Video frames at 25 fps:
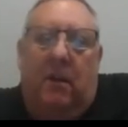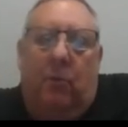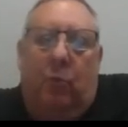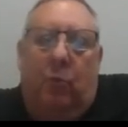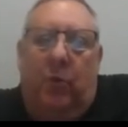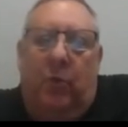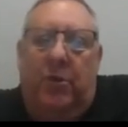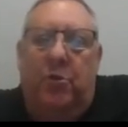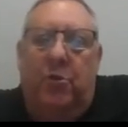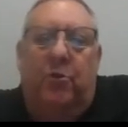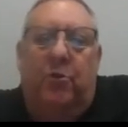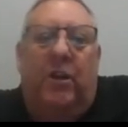
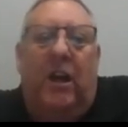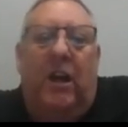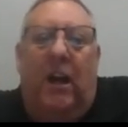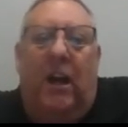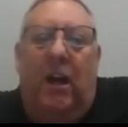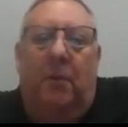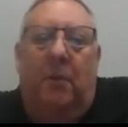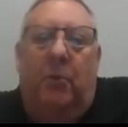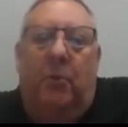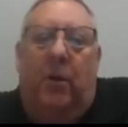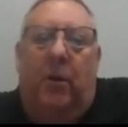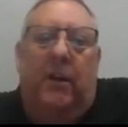When you
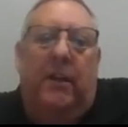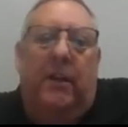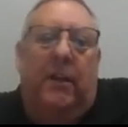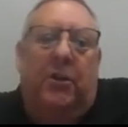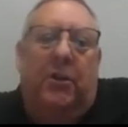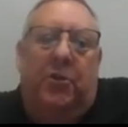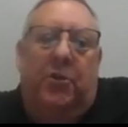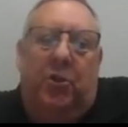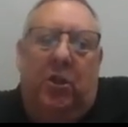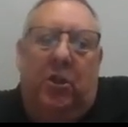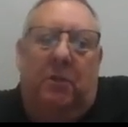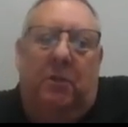calibrate,
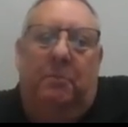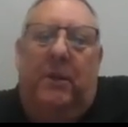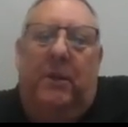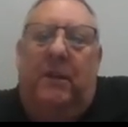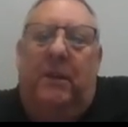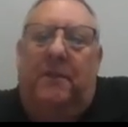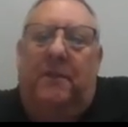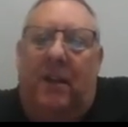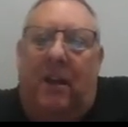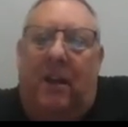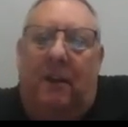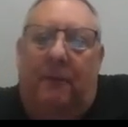it should be
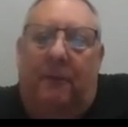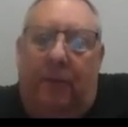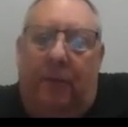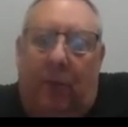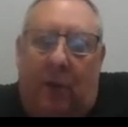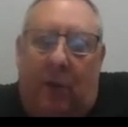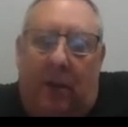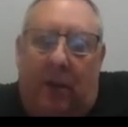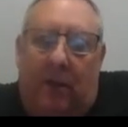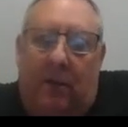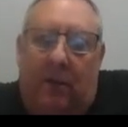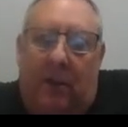10
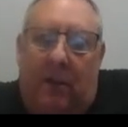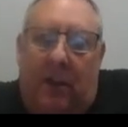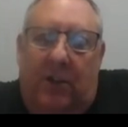foot.